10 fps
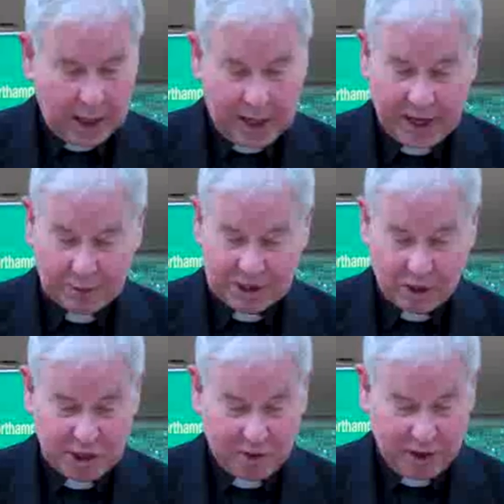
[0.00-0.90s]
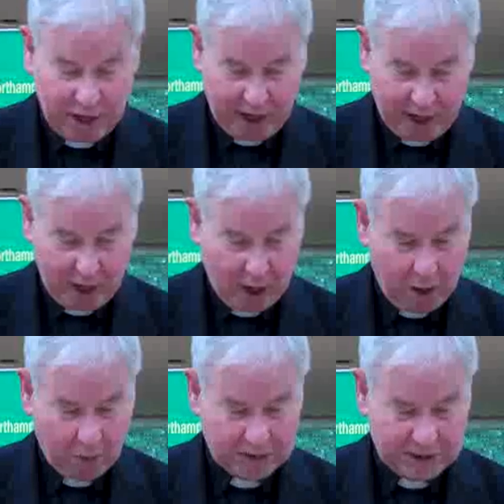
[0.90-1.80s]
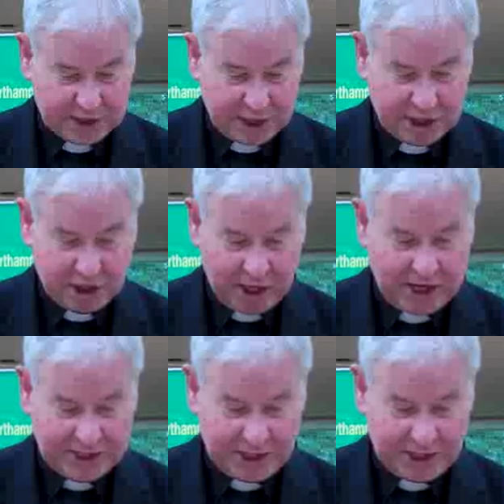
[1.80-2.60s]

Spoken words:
He was not only, was the teacher lazy,